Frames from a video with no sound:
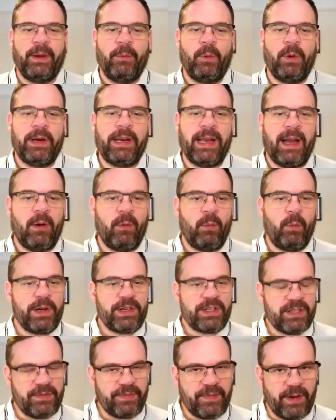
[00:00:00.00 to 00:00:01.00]
Work out
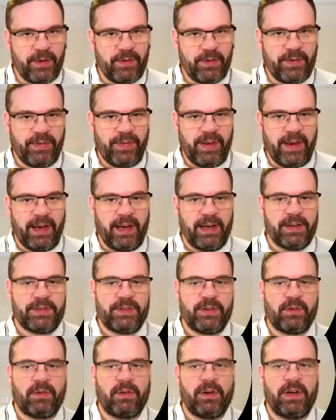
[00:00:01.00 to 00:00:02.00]
which of those
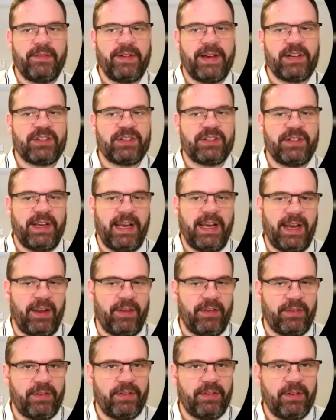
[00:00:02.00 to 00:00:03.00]
things your innovation
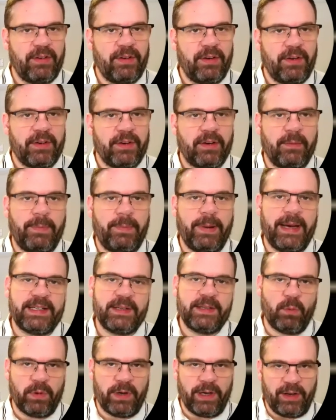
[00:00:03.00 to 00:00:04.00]
is compared
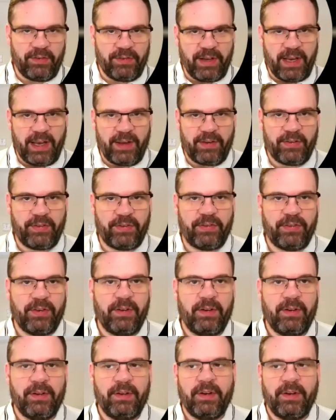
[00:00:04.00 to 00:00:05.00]
to what exists
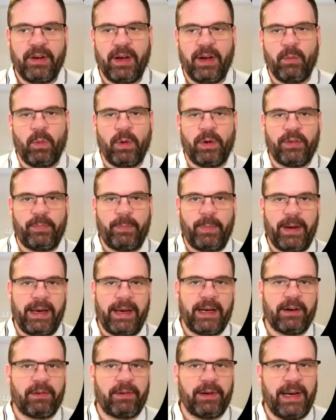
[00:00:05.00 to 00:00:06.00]
and what's
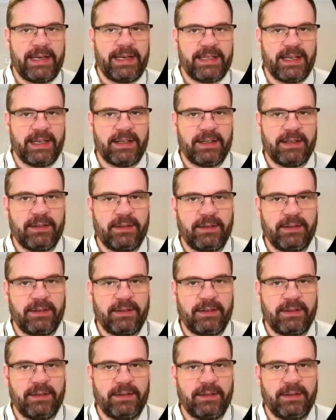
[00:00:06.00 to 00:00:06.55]
being created.